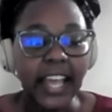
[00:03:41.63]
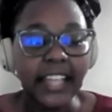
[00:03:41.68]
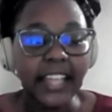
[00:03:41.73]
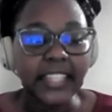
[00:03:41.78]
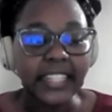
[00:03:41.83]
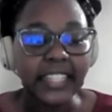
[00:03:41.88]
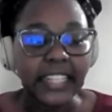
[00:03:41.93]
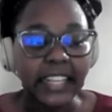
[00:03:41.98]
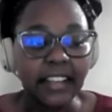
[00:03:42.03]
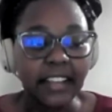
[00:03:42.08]

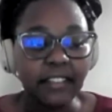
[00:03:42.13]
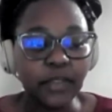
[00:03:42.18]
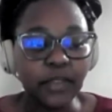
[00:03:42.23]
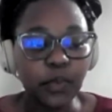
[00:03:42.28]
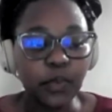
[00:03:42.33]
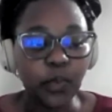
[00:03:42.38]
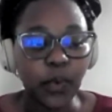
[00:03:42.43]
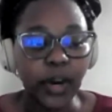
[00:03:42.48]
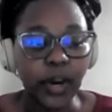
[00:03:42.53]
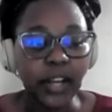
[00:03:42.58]
has
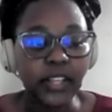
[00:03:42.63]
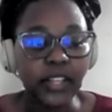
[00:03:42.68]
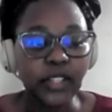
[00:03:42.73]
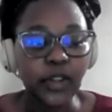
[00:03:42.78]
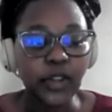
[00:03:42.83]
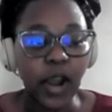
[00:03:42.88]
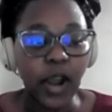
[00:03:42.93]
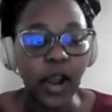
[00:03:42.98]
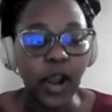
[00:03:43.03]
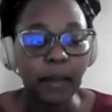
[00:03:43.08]
lived,
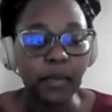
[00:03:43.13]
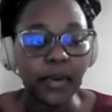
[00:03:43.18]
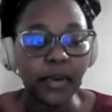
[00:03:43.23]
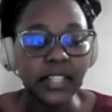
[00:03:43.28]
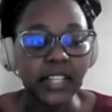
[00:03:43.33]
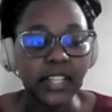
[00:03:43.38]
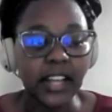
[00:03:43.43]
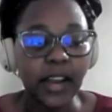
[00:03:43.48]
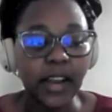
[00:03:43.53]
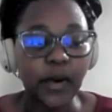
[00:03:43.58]
worked,
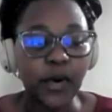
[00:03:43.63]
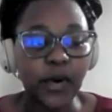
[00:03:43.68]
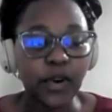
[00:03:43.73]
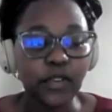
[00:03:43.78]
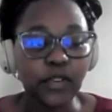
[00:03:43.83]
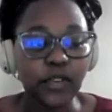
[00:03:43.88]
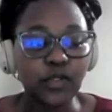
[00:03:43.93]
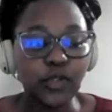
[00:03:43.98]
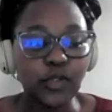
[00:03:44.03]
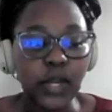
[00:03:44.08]
collaborated
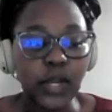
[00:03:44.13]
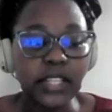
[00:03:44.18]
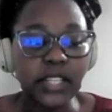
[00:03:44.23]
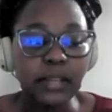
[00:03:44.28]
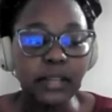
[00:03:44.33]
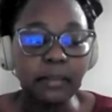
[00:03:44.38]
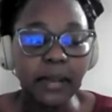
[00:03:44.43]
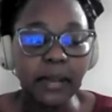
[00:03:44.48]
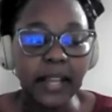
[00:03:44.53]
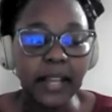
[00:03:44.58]
across
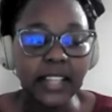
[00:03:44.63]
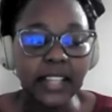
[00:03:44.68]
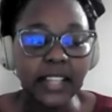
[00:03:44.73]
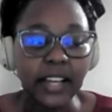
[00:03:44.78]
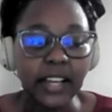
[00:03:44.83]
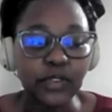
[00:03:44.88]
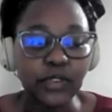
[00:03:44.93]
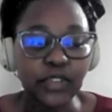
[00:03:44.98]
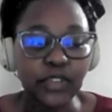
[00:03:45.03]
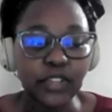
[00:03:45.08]
20 plus
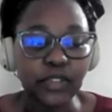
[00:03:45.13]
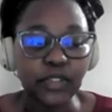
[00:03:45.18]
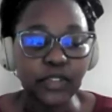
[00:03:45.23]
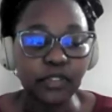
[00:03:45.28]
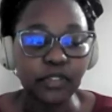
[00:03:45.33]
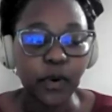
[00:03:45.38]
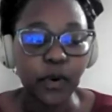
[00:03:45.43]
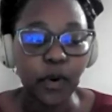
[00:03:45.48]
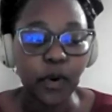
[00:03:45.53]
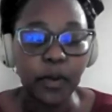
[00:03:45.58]
countries
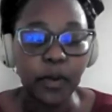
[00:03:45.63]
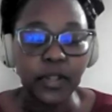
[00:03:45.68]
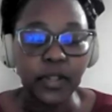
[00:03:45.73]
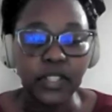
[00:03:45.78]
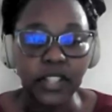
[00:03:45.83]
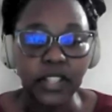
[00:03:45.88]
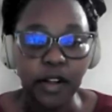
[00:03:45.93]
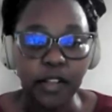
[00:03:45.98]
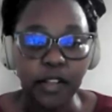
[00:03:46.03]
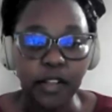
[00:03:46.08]
of the global
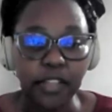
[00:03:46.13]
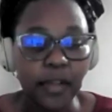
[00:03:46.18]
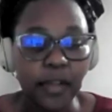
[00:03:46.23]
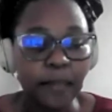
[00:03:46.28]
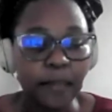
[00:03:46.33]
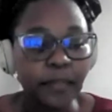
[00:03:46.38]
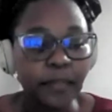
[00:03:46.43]
south,